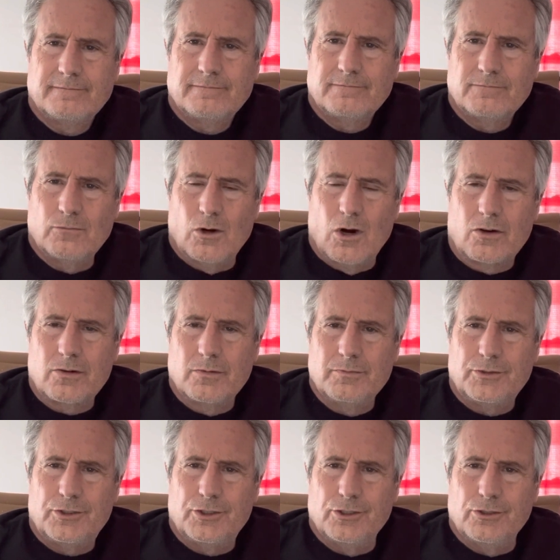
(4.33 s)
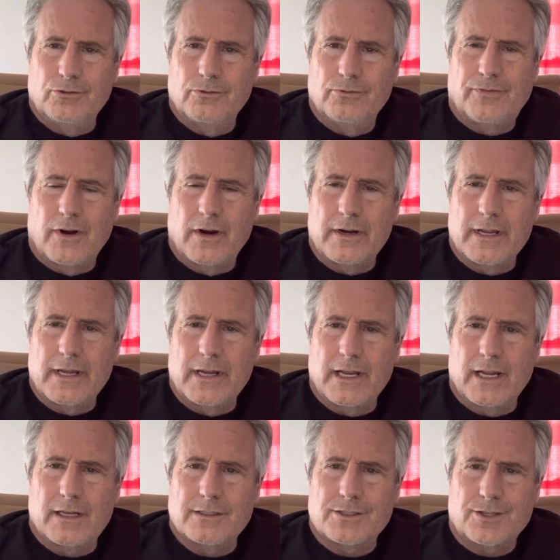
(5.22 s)
Welcome to Farnetti
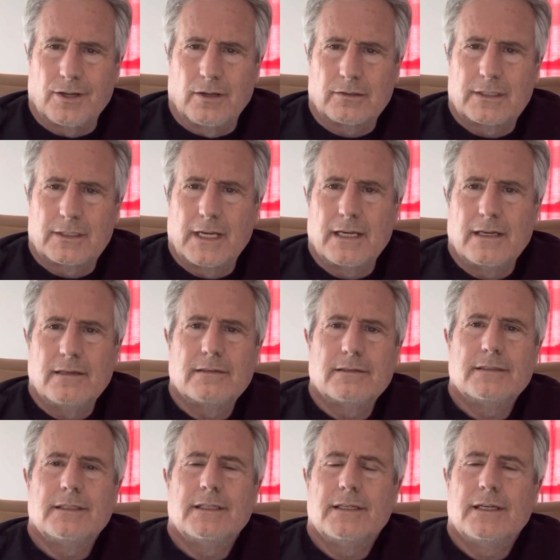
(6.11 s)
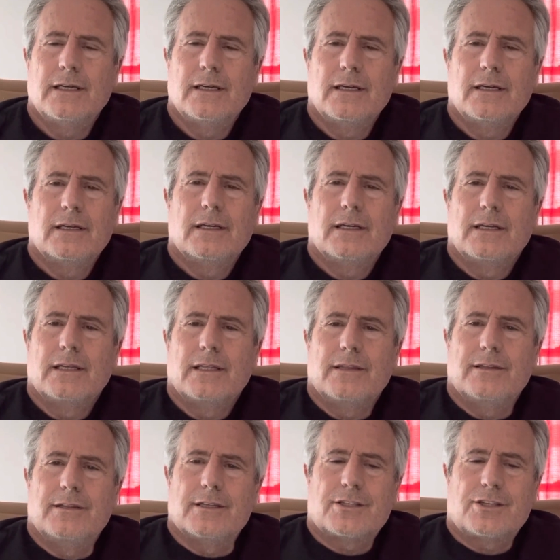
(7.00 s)
Consulting.
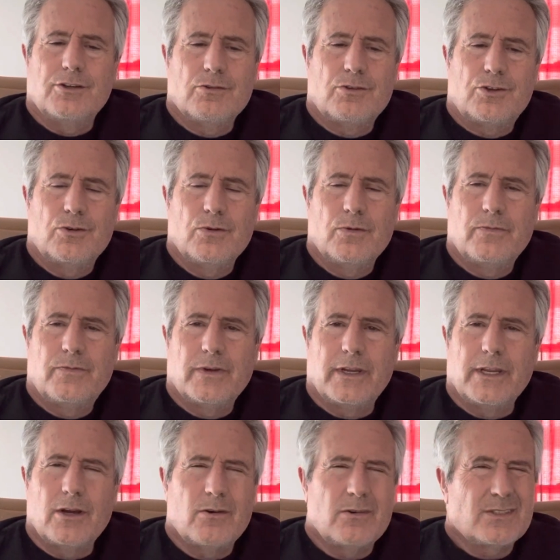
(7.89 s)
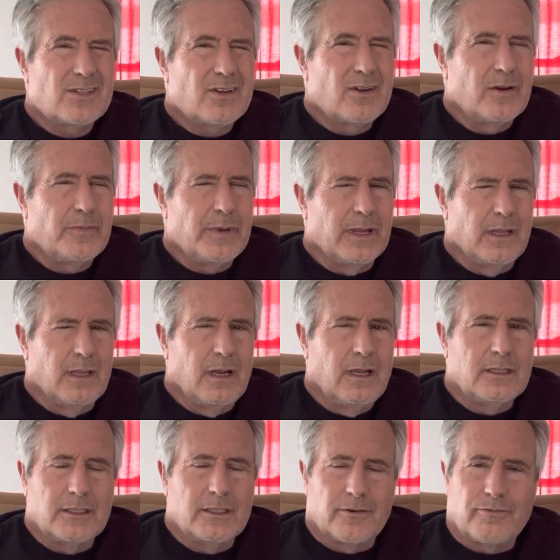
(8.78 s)
This YouTube video is going to be a
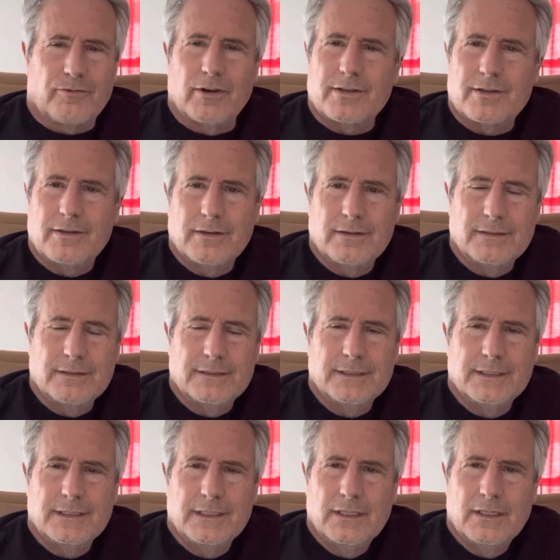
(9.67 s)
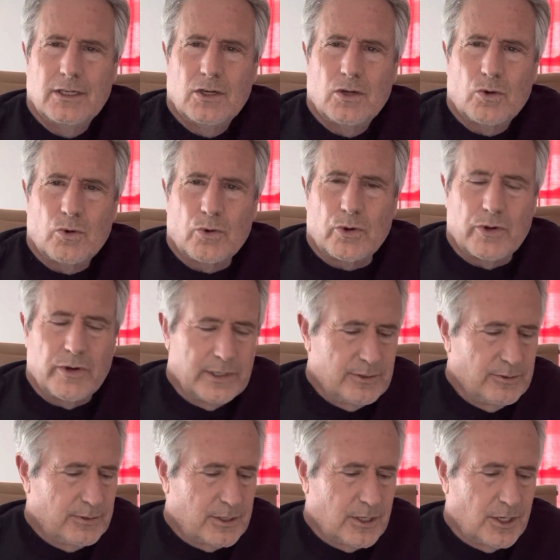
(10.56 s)
little different. We're going
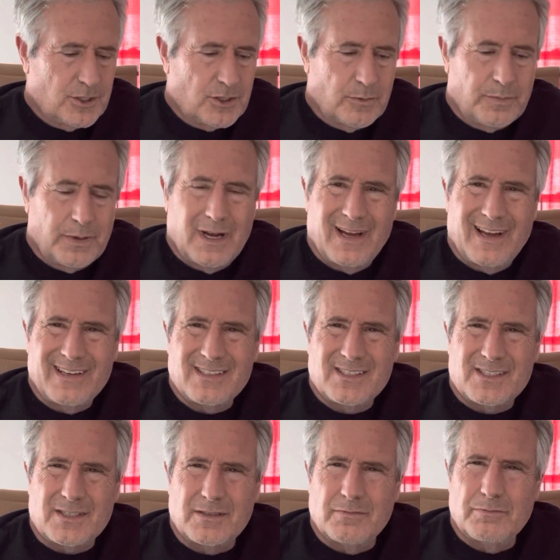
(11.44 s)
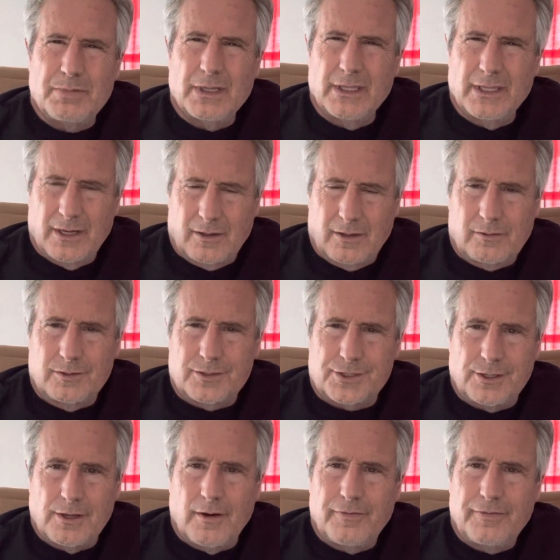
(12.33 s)
to touch upon some political
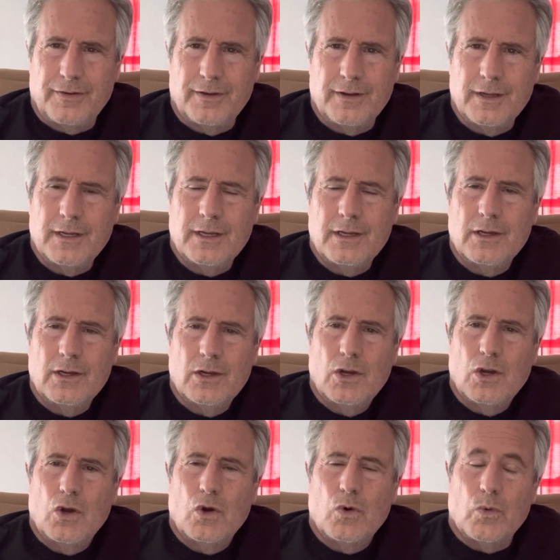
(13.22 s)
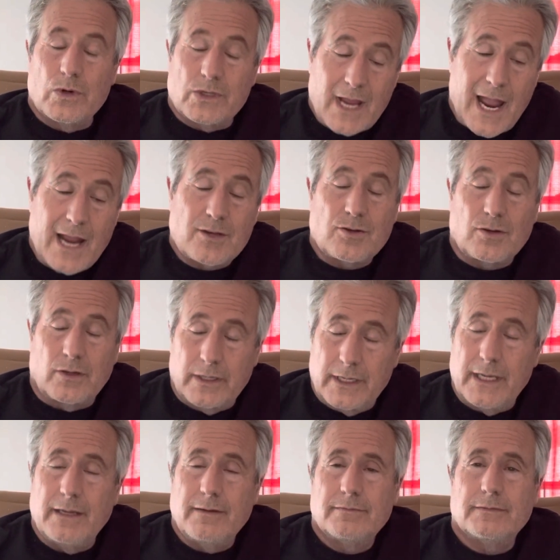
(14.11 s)
stuff which
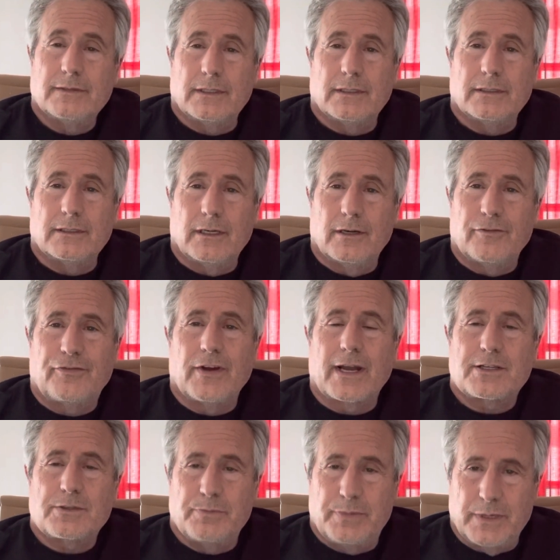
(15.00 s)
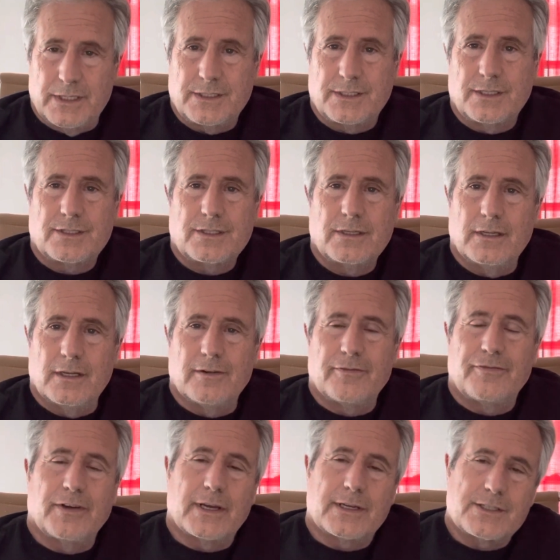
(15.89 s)
actually affects business and
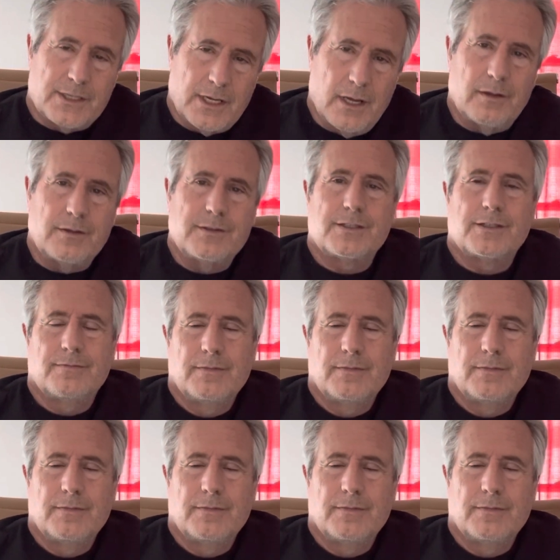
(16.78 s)
affects sales.